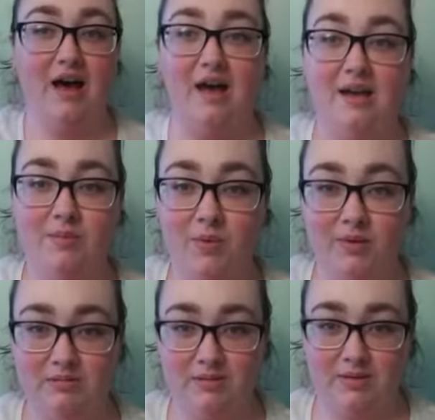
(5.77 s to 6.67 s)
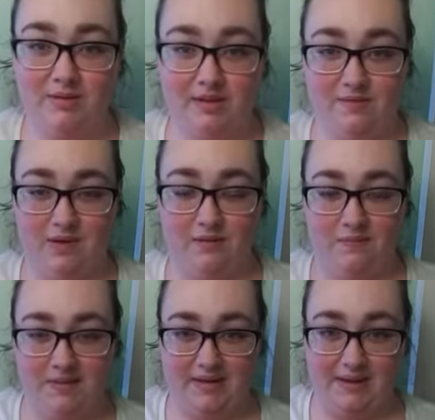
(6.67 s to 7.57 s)
I'm going to be doing a video of
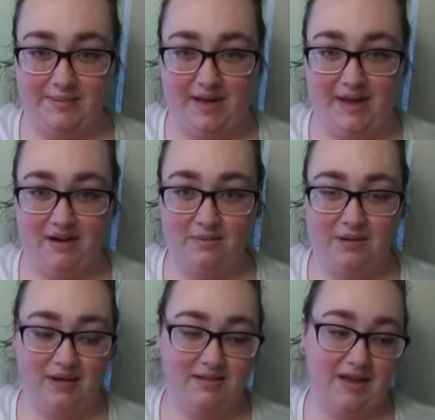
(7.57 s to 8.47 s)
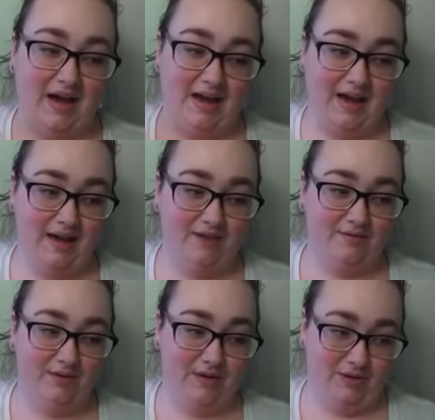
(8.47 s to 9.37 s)
me dyeing my hair because I have
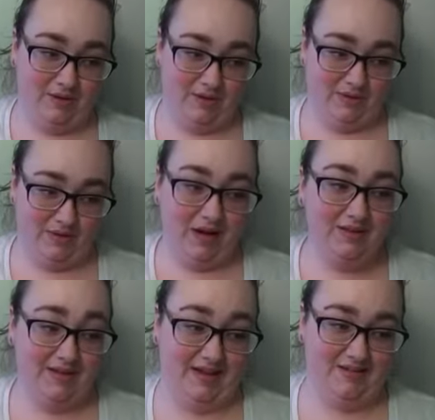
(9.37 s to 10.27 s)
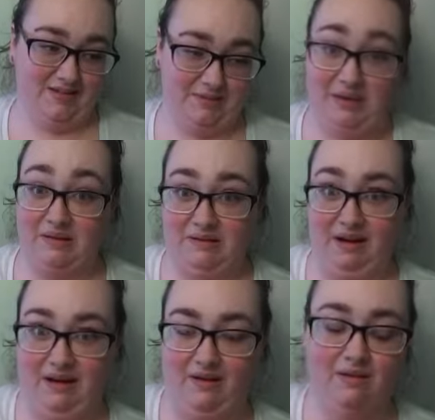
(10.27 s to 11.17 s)
no other content to make right
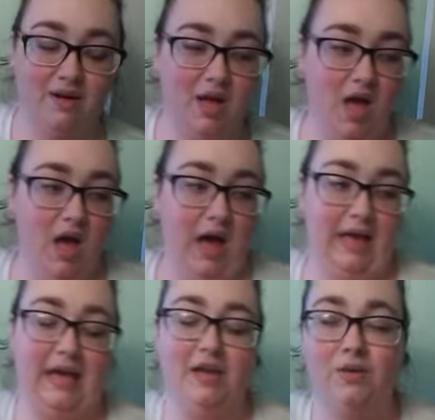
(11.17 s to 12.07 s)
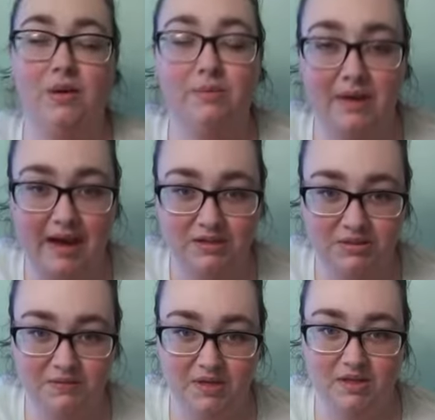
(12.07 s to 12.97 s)
now. I can't do any reaction
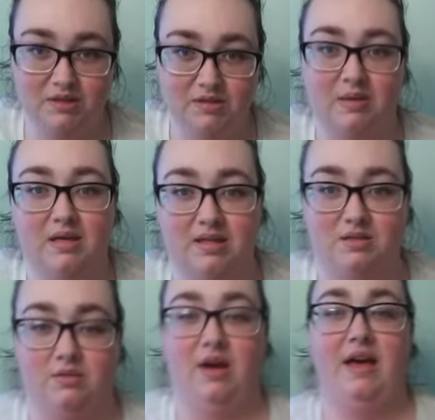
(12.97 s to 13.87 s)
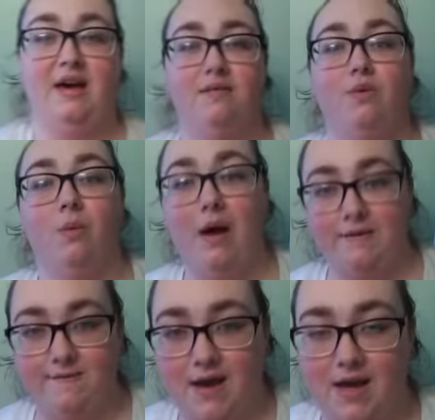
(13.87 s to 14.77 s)
videos because I do not have
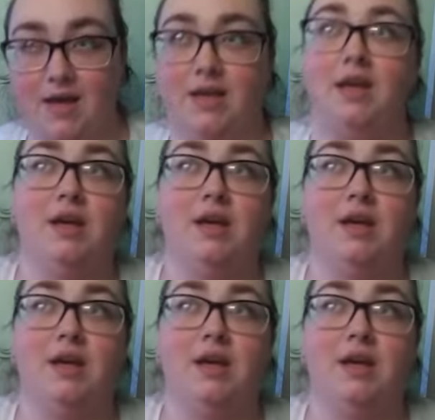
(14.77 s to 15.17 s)
Wi-Fi.